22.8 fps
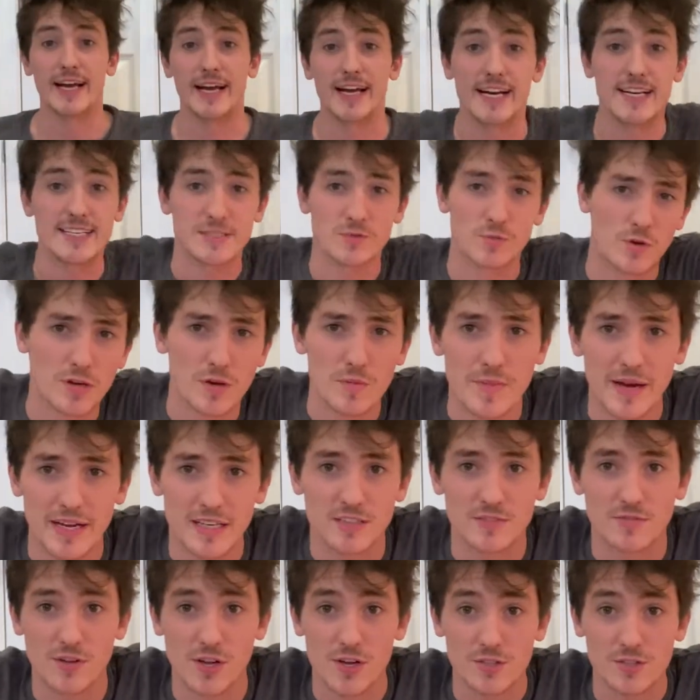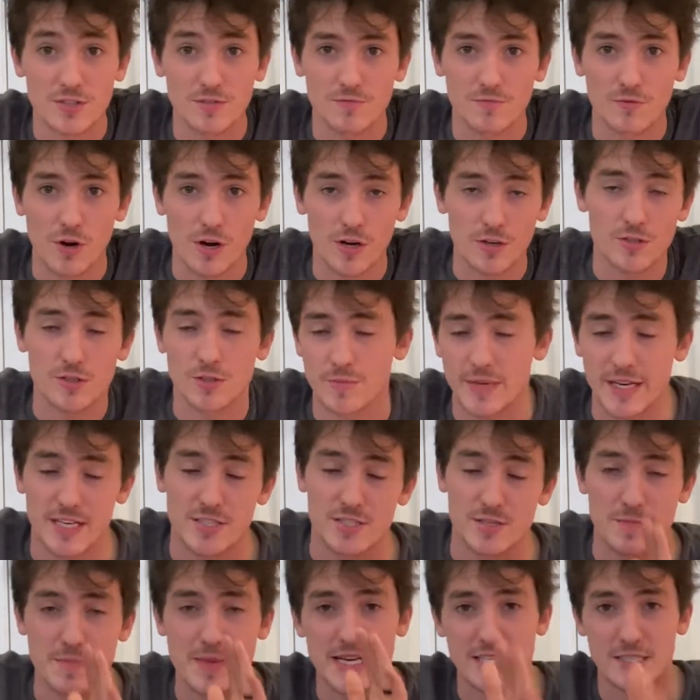guys, and welcome back to Vlogs and Frogs. So my hair's
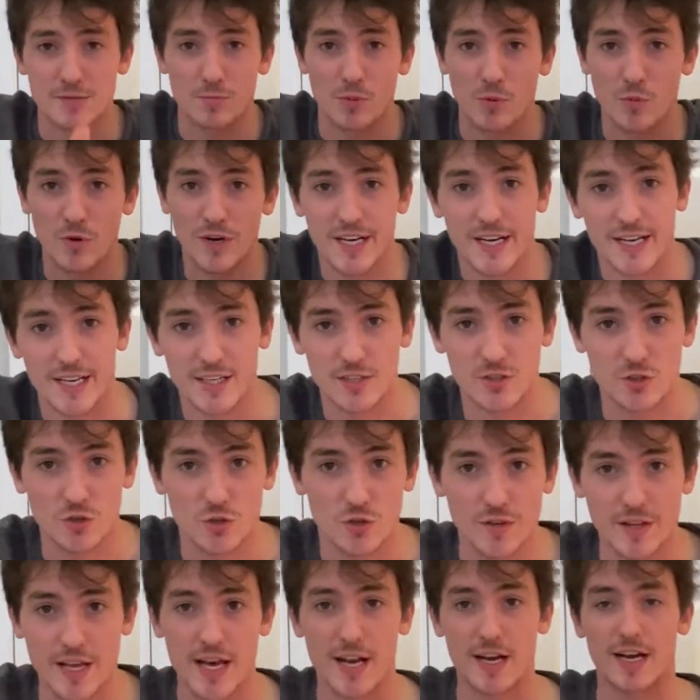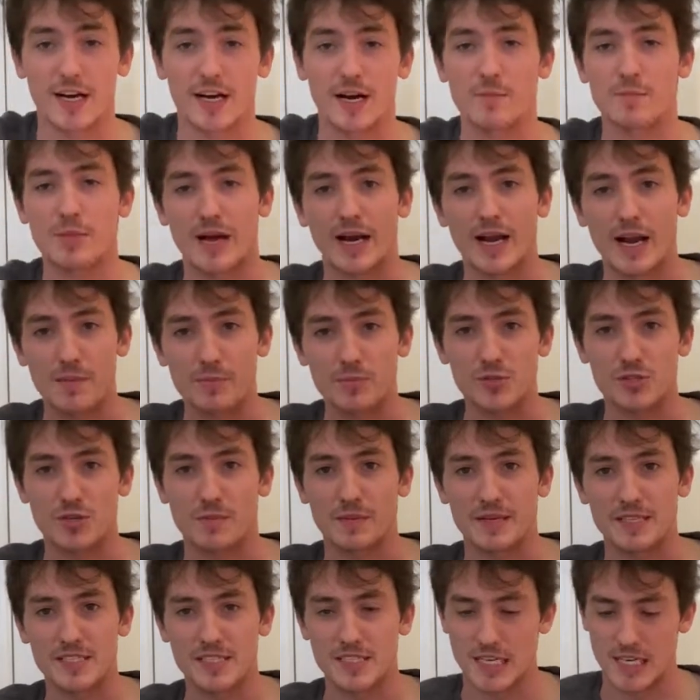a mess, but we're gonna ignore that. I got pineapples on
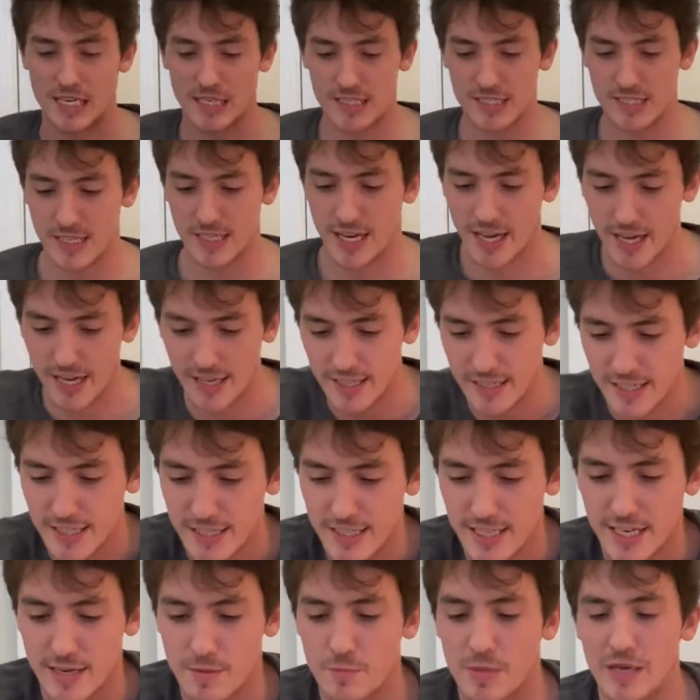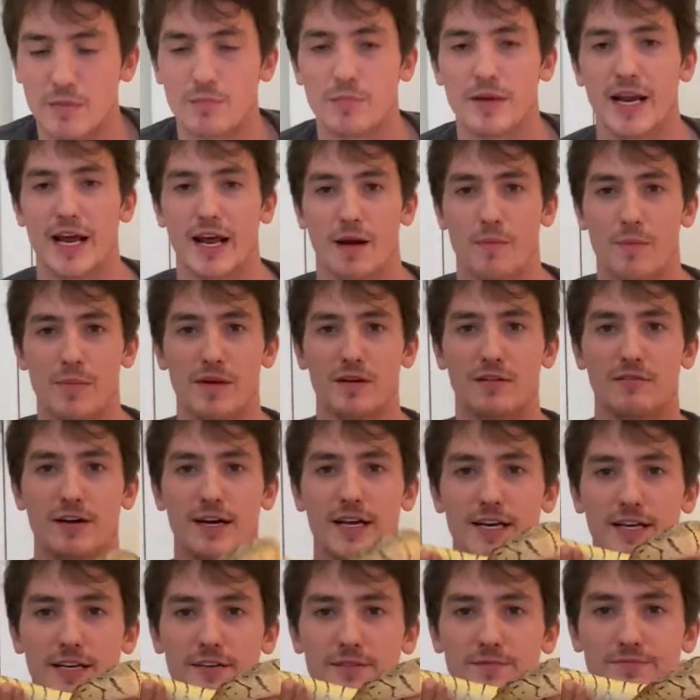my socks, and I got a big banana peel right
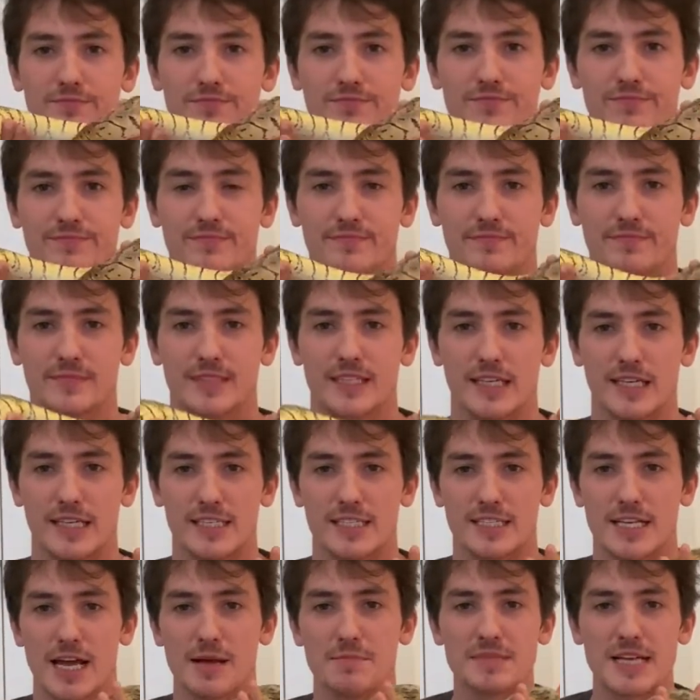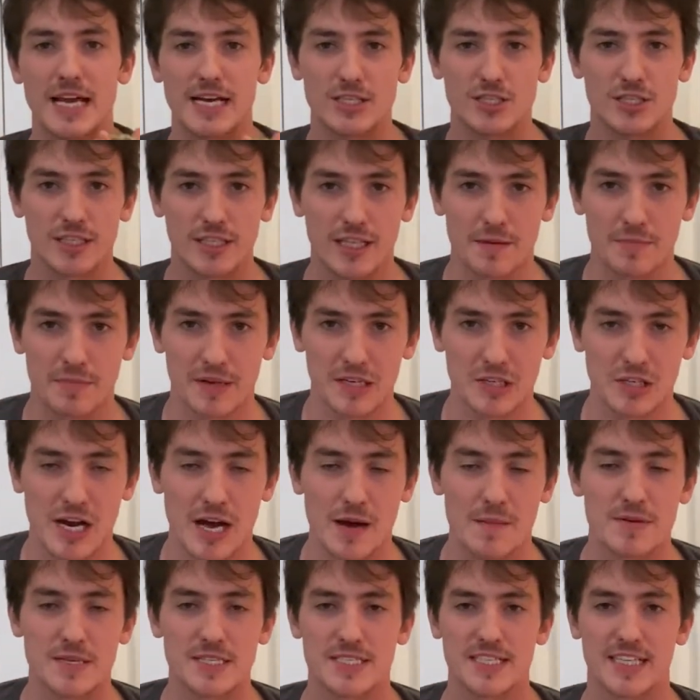here. His name's actually Lemon
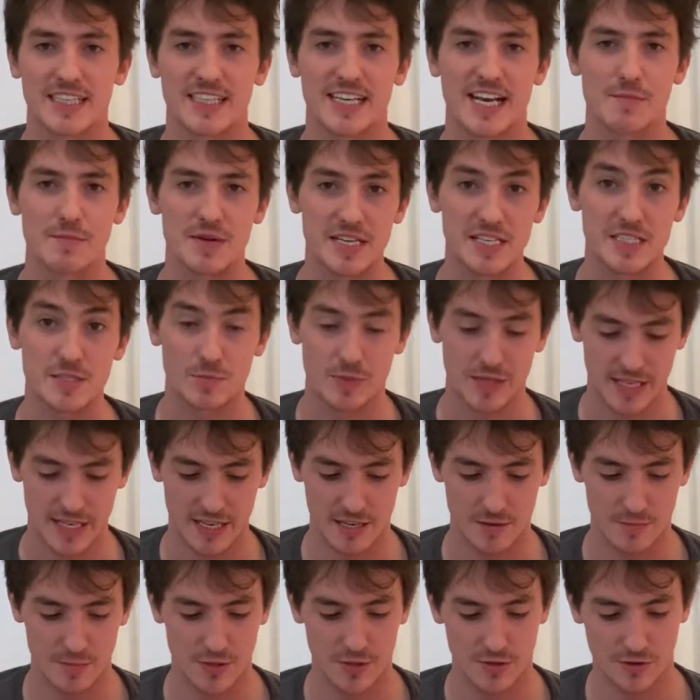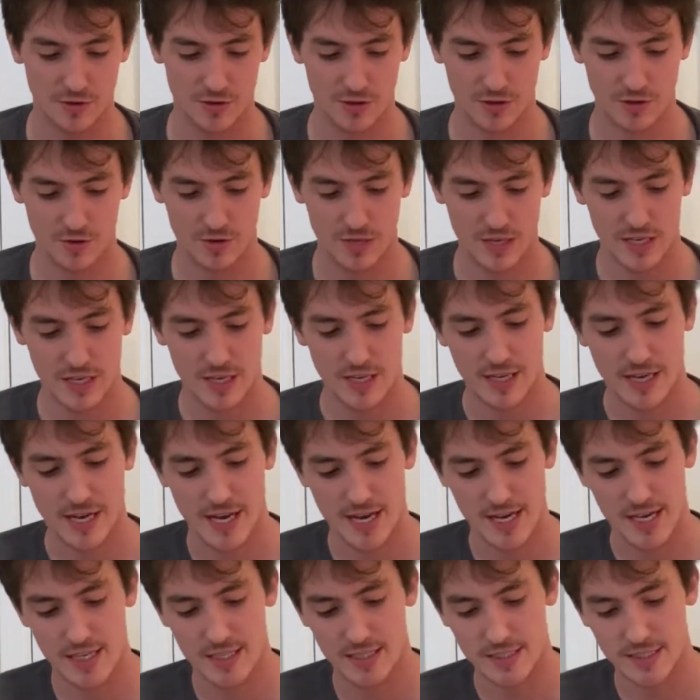Grabb. His nickname is Banana Peel though.
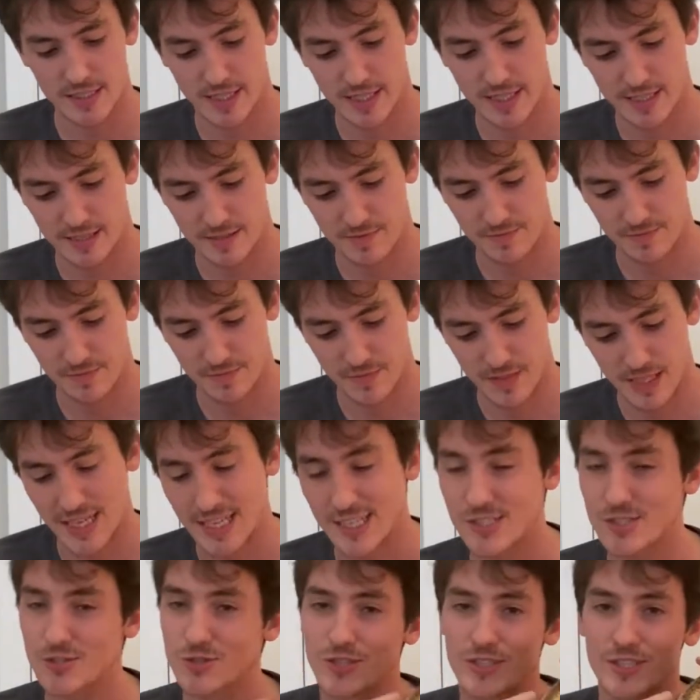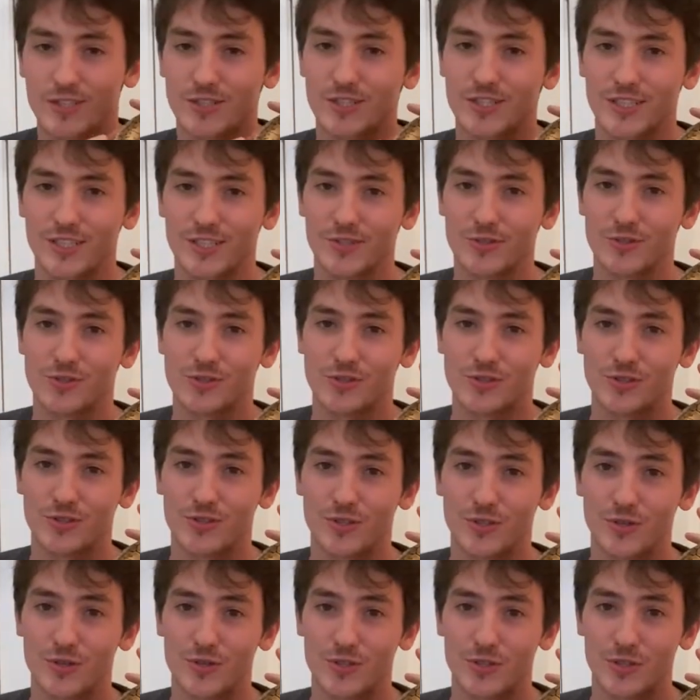And yeah, I just wanted to introduce
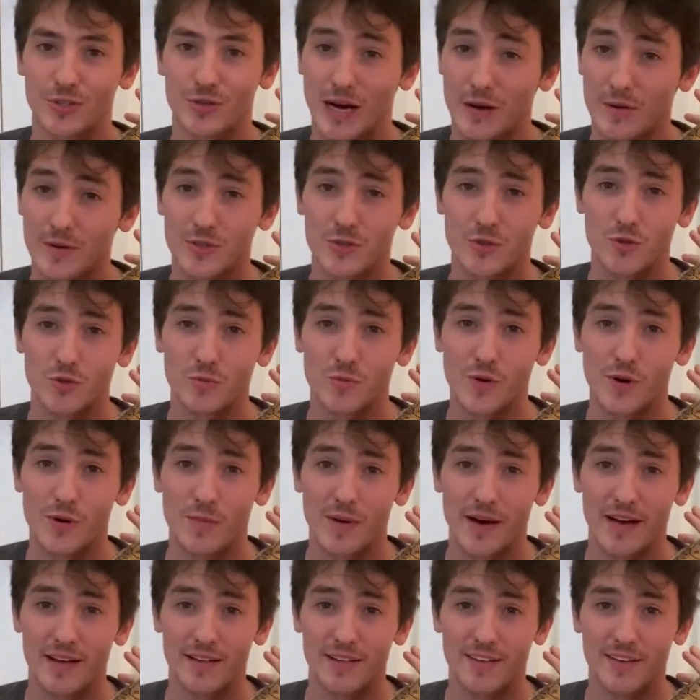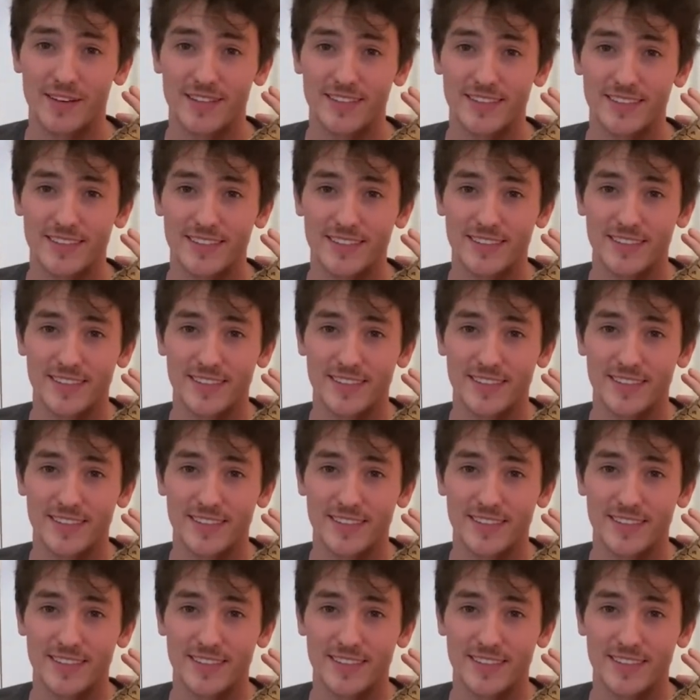you to our two ball pythons.